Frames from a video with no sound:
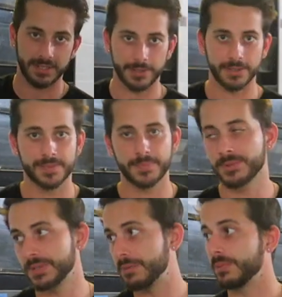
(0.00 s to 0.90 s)
notice
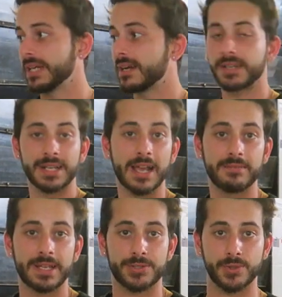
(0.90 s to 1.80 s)
board, we are going to
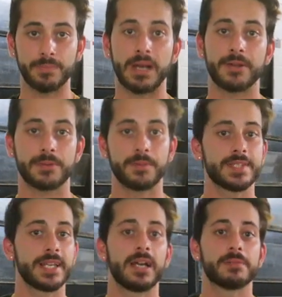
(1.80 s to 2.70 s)
have our two
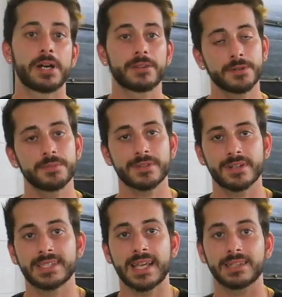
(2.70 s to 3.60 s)
bathrooms. Now, our bathrooms are
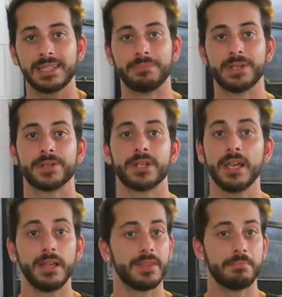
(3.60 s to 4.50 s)
exactly mirrored.
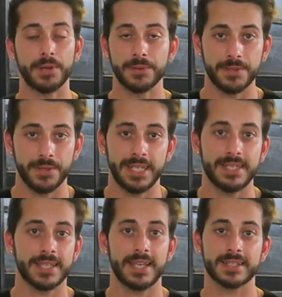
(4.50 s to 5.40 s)
They're both
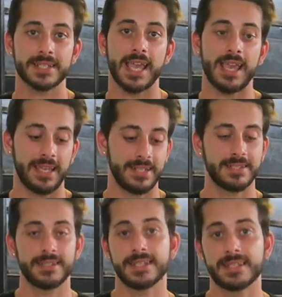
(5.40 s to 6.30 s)
unisex
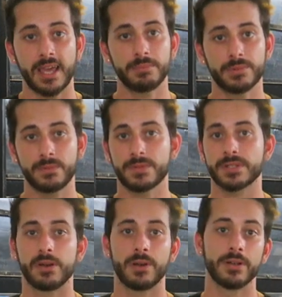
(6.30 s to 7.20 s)
and disabled,
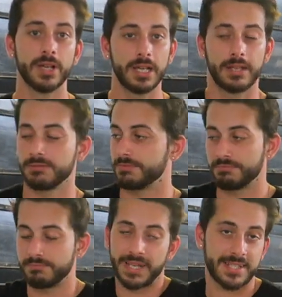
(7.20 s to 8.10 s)
so
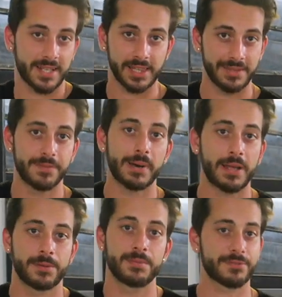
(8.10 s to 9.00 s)
basically if a
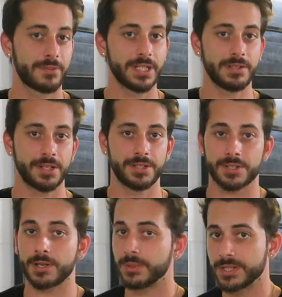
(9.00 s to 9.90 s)
bathroom's free, you can
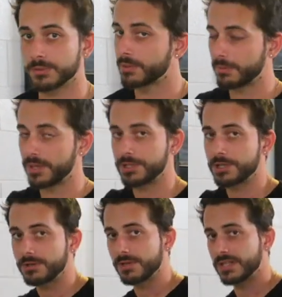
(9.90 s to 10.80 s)
just go into it. I'm going to
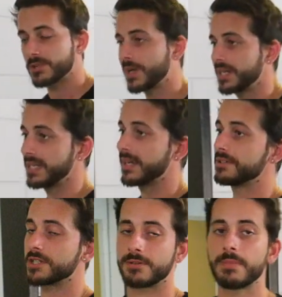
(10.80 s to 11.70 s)
show you this one here,
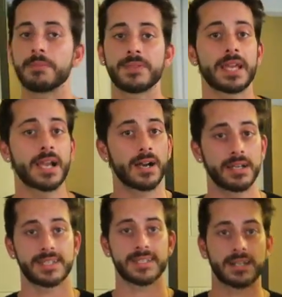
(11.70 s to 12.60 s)
and just remember they
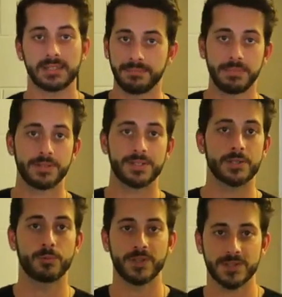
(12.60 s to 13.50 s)
are exactly mirrored,
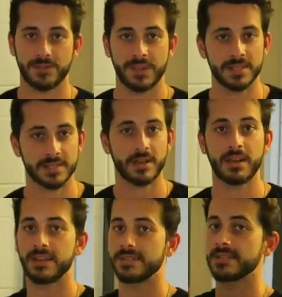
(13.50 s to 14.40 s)
so what's on this
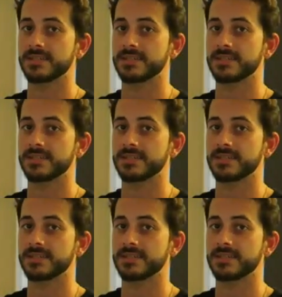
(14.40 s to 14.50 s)
side is